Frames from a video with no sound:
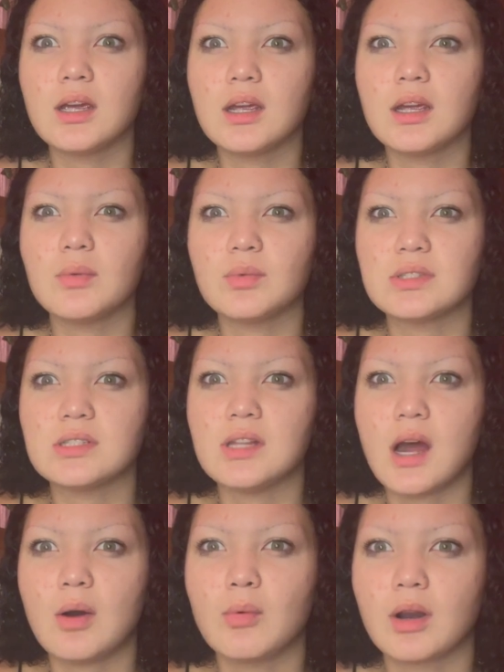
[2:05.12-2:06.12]
it was
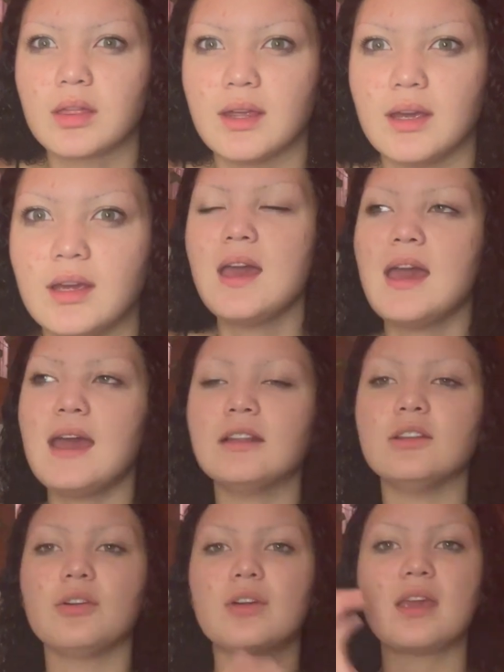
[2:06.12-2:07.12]
not worth it. It
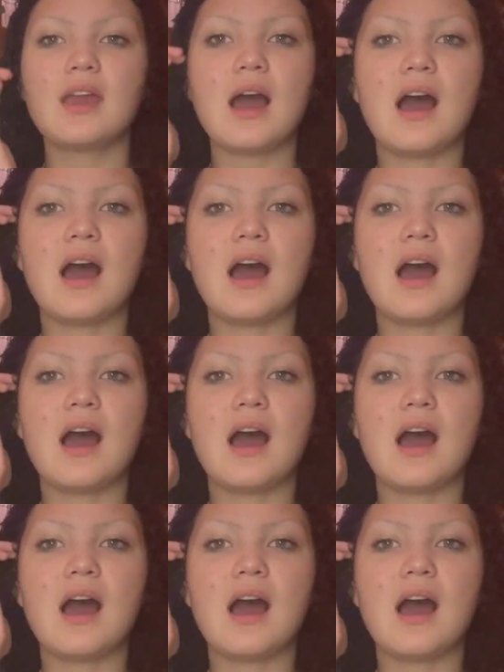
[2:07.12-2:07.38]
low-key,